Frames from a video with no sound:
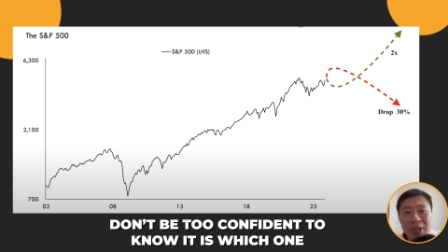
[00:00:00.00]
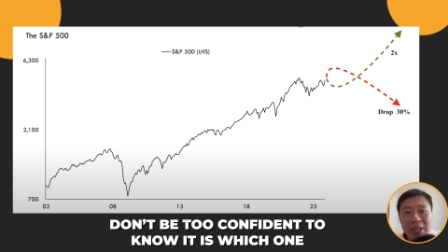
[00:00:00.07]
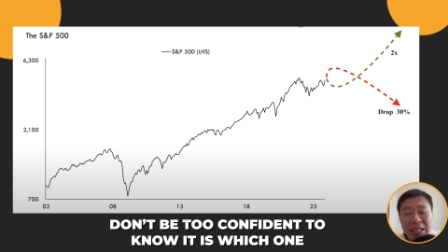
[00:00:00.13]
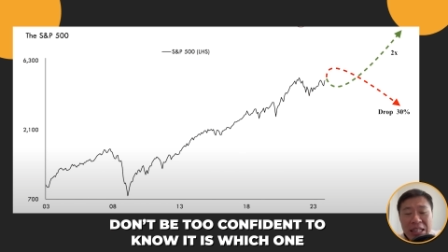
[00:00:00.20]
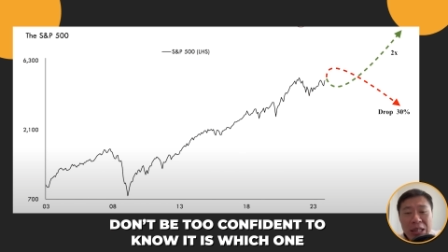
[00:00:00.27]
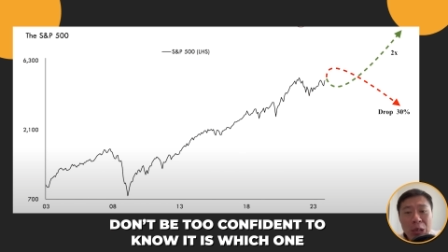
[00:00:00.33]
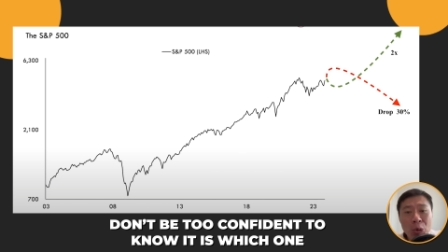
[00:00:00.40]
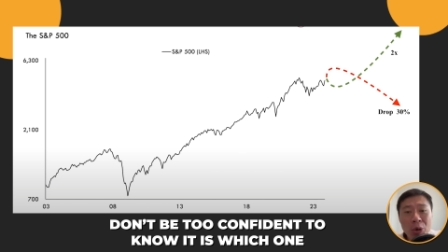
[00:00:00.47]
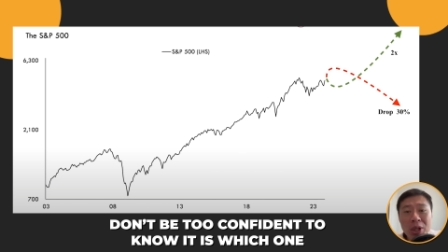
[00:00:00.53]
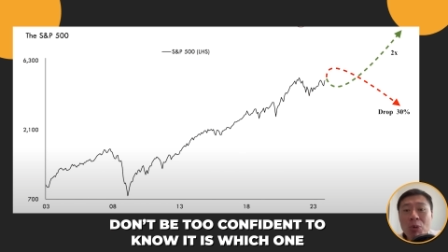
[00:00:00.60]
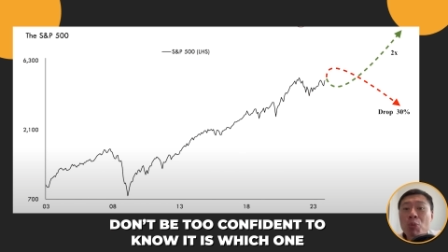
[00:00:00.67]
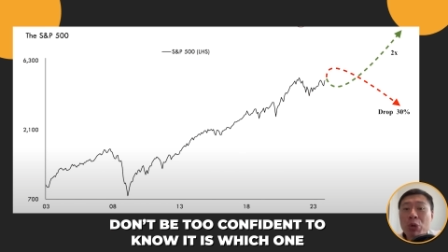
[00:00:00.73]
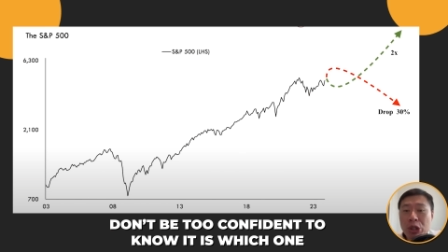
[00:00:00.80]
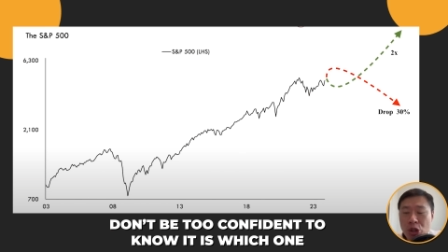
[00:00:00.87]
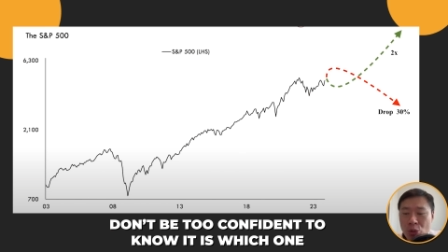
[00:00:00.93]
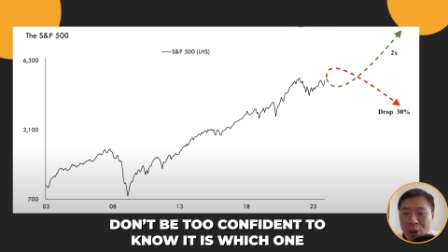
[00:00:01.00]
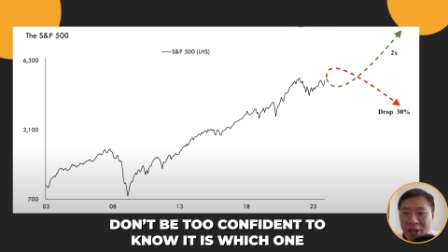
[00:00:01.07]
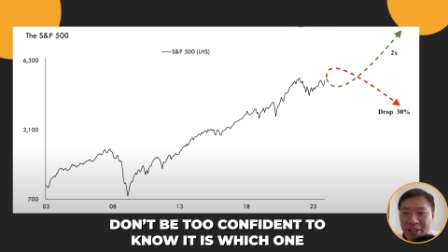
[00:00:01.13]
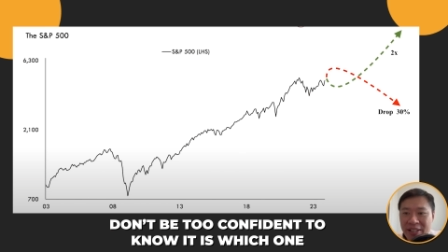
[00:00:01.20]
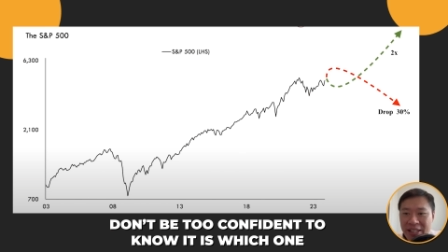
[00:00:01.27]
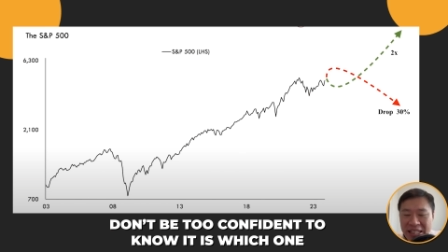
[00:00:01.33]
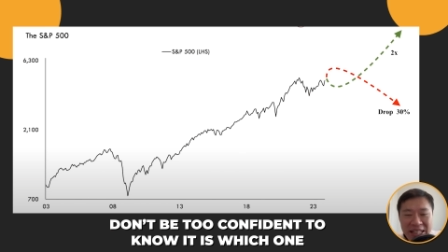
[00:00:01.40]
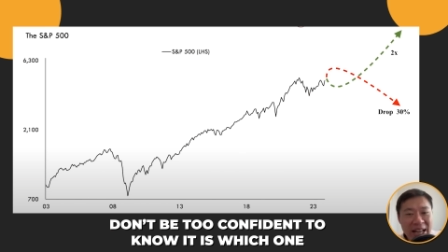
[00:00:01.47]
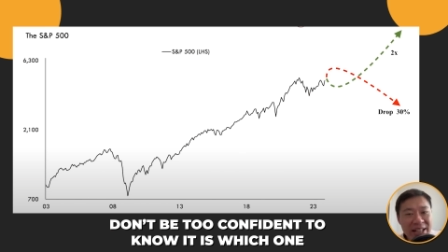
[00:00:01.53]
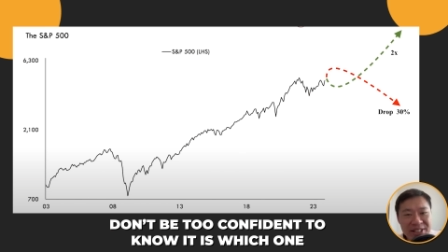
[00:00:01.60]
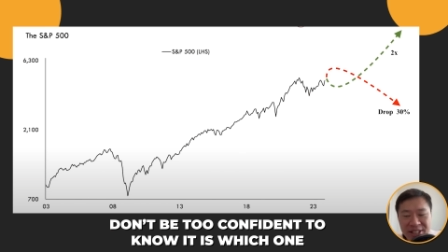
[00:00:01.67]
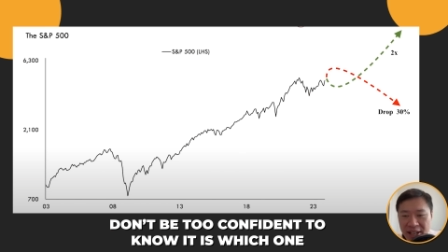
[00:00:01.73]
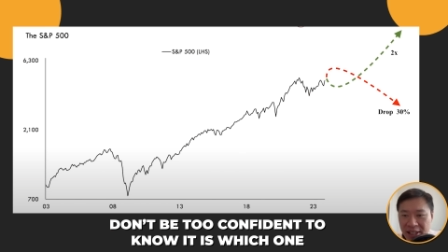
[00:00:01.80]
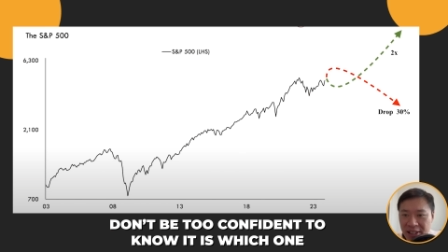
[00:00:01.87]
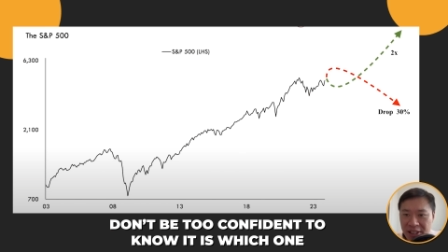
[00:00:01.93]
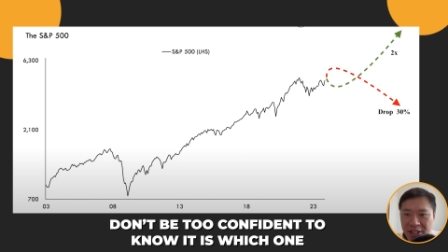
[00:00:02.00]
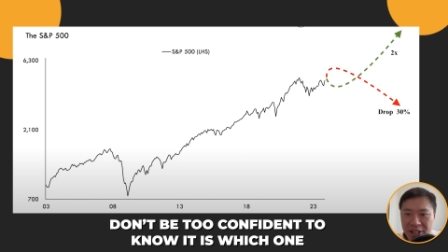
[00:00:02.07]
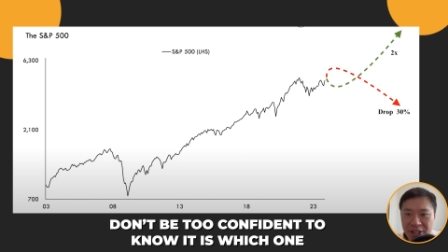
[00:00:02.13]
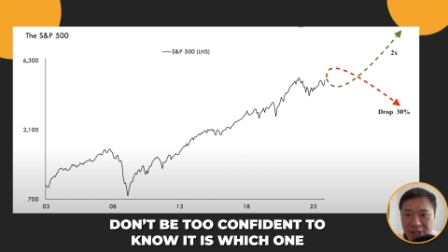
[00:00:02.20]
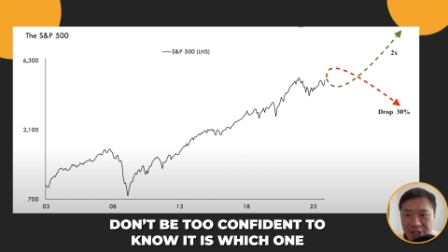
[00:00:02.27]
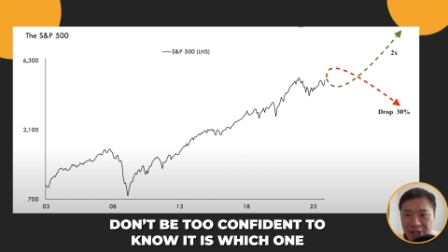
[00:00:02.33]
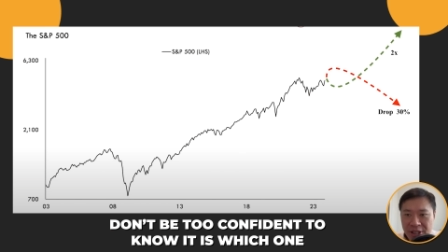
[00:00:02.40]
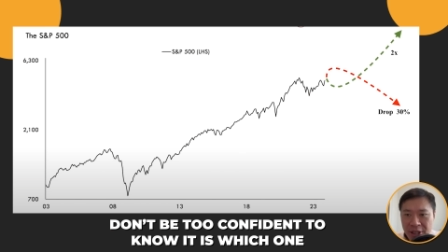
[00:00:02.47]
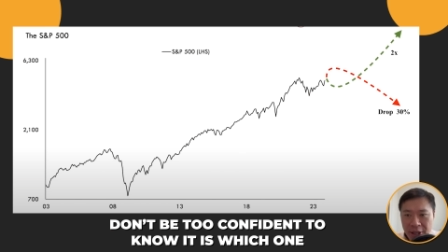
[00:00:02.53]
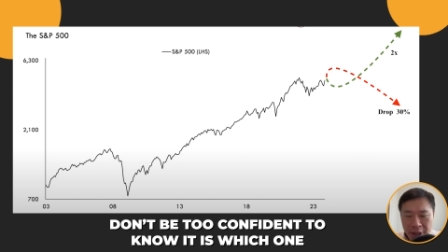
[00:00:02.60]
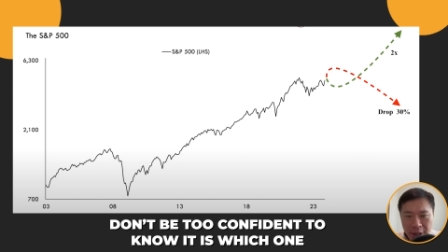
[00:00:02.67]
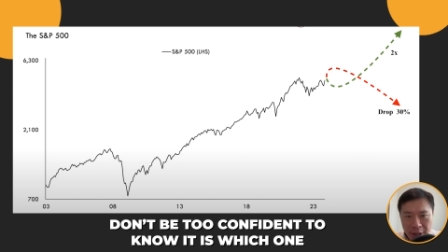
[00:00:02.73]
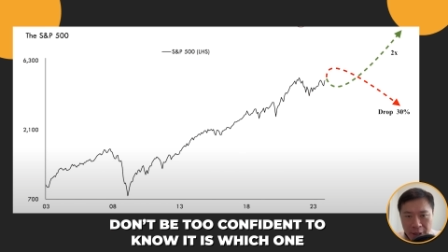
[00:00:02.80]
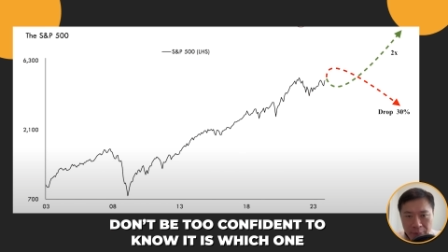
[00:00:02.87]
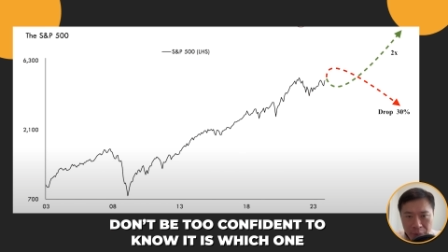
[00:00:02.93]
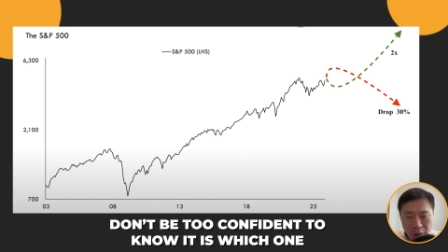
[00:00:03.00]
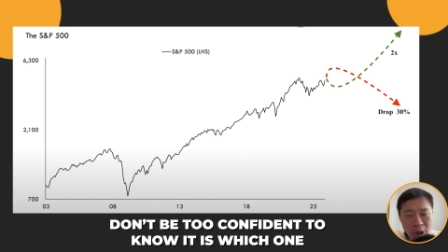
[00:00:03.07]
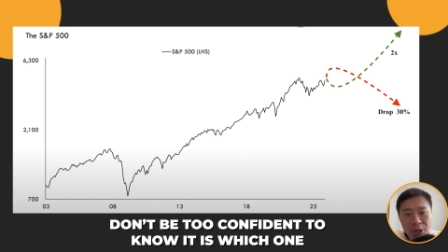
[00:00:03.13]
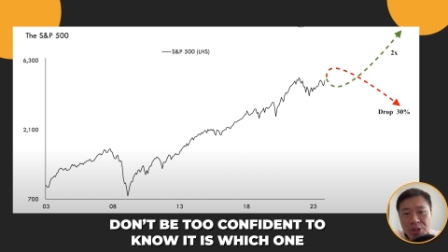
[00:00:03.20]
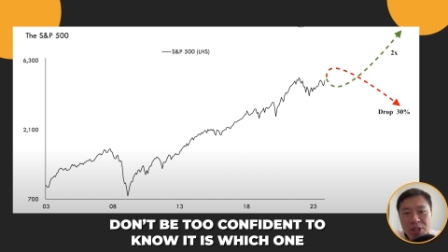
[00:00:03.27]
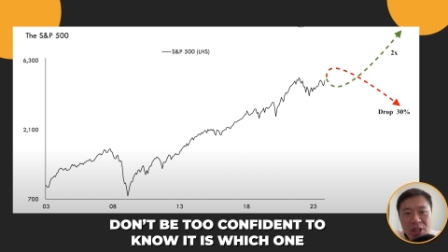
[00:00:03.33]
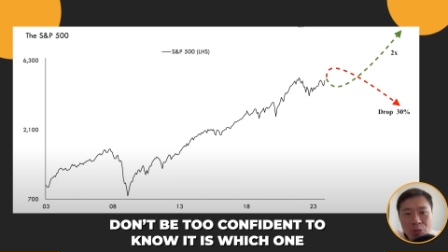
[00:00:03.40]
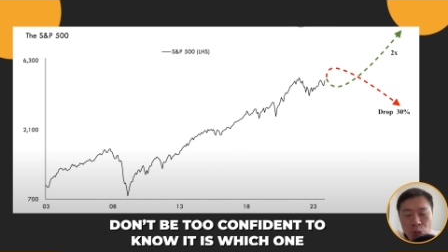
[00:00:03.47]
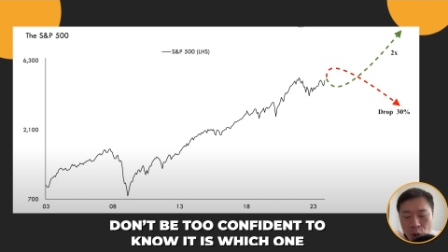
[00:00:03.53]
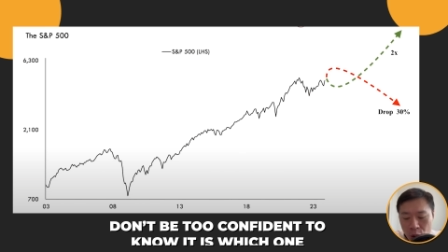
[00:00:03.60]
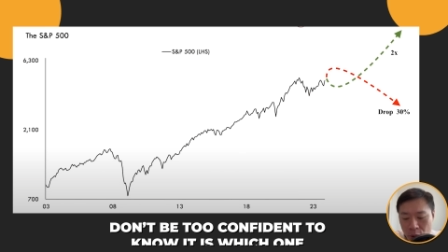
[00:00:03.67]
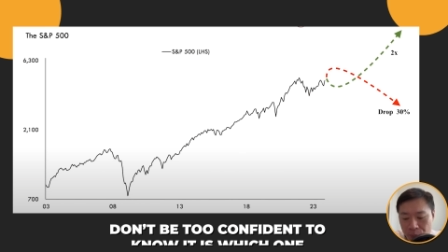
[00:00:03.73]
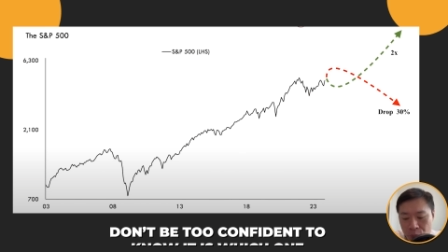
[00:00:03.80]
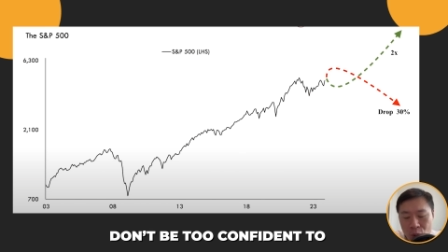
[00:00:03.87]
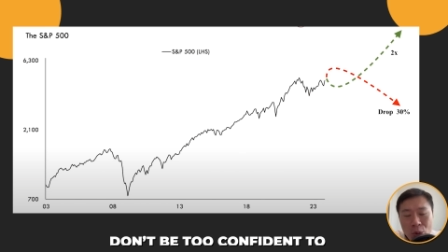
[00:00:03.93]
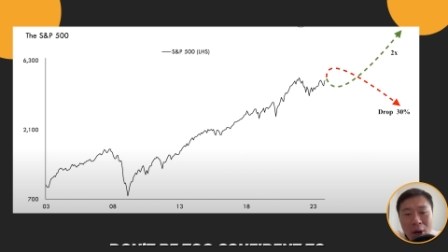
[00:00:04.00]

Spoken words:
in knowing which one it exactly is. Because if we were to pull